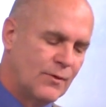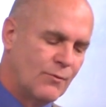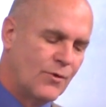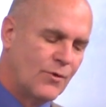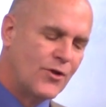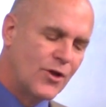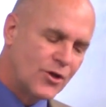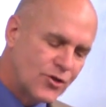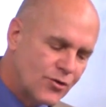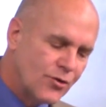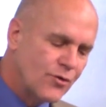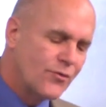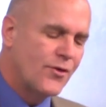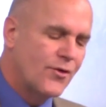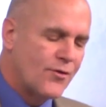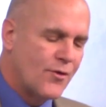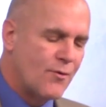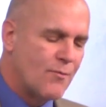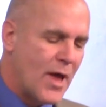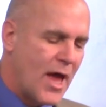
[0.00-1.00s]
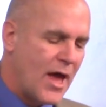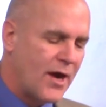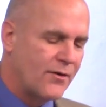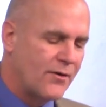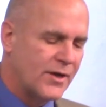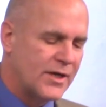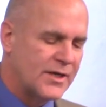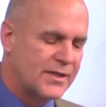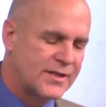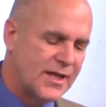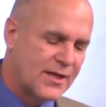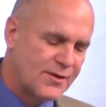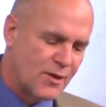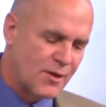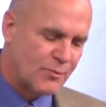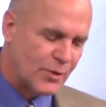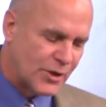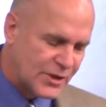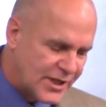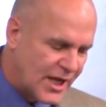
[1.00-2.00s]
When the truth of the matter is that
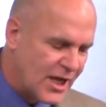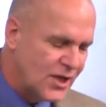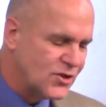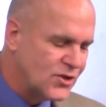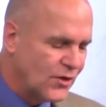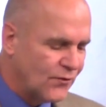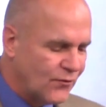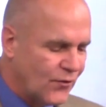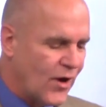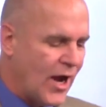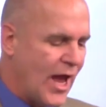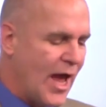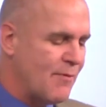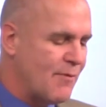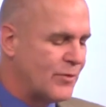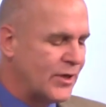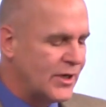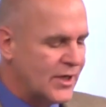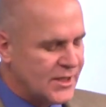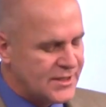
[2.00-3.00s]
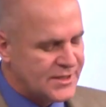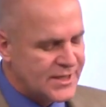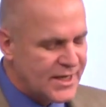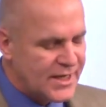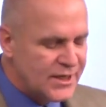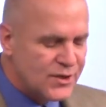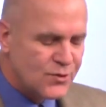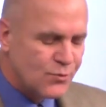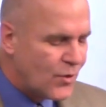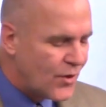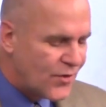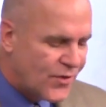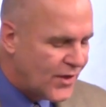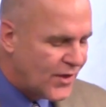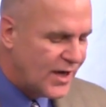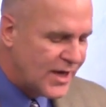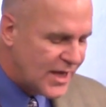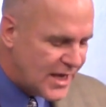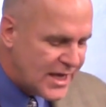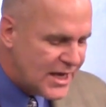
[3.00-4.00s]
the potential for happiness is
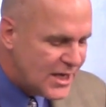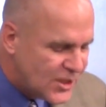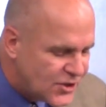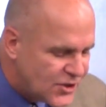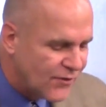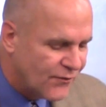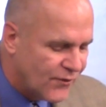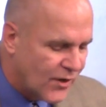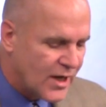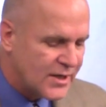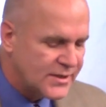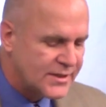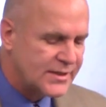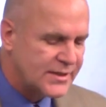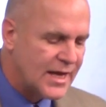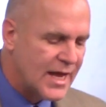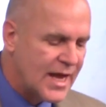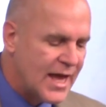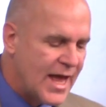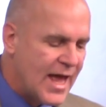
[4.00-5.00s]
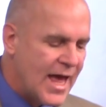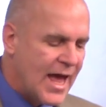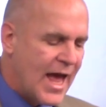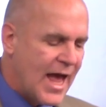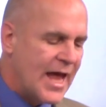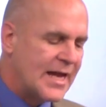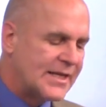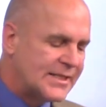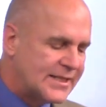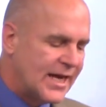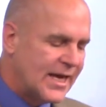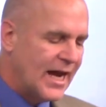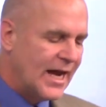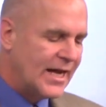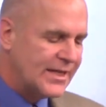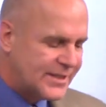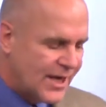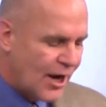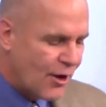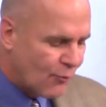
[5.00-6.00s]
within each of us and
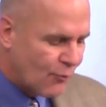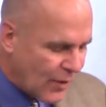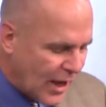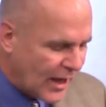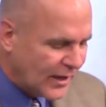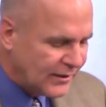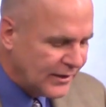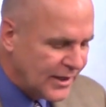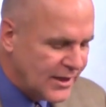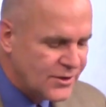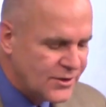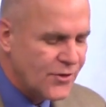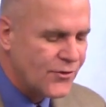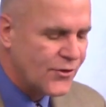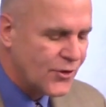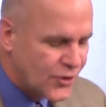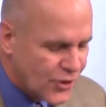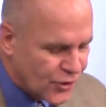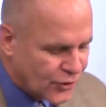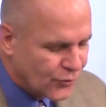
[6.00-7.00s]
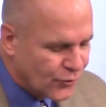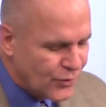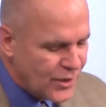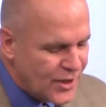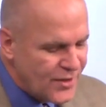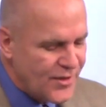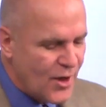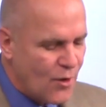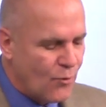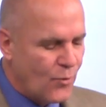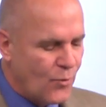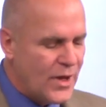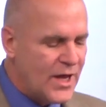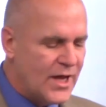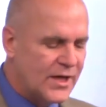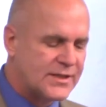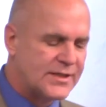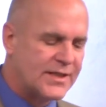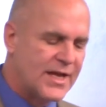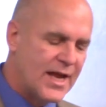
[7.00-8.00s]
tied directly to the degree that we
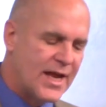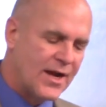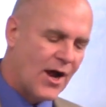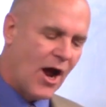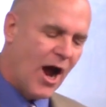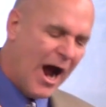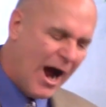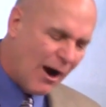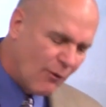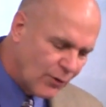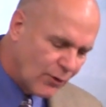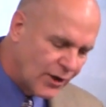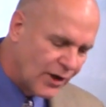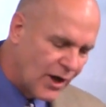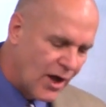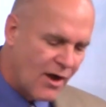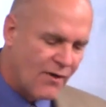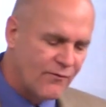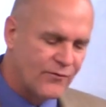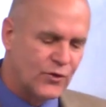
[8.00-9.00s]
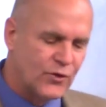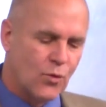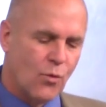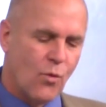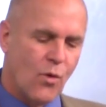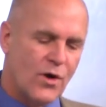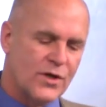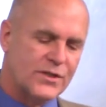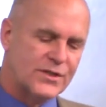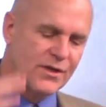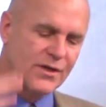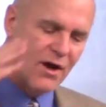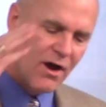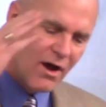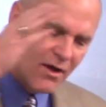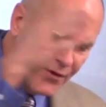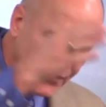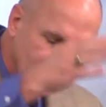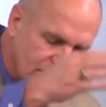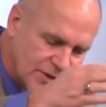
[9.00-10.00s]
extend our love towards
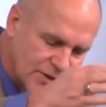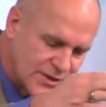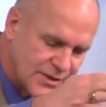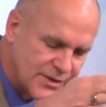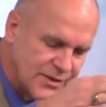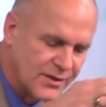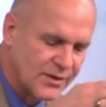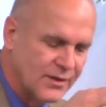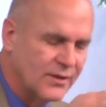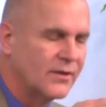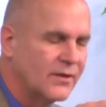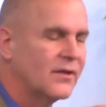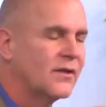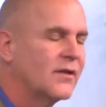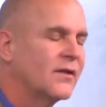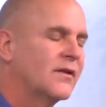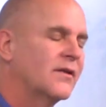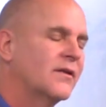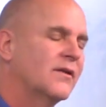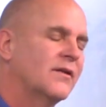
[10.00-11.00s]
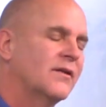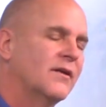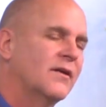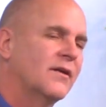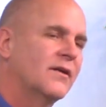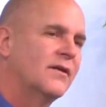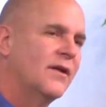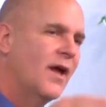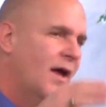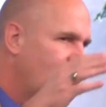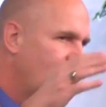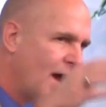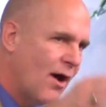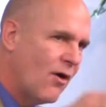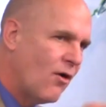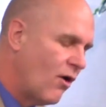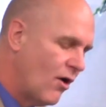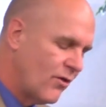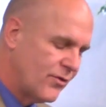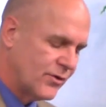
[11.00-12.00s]
others, not
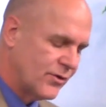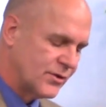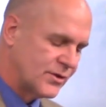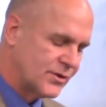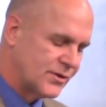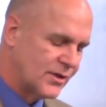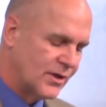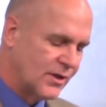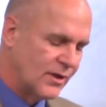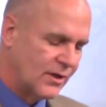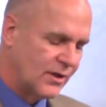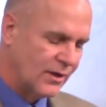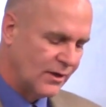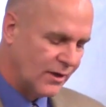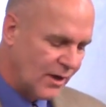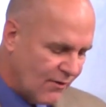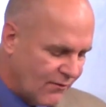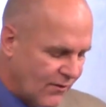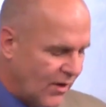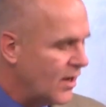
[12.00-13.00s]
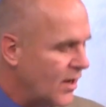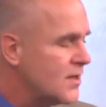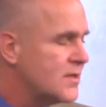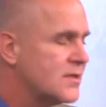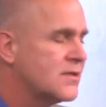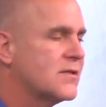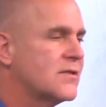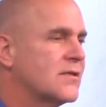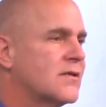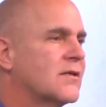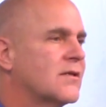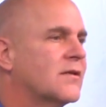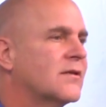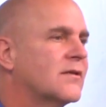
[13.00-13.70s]
how others love us.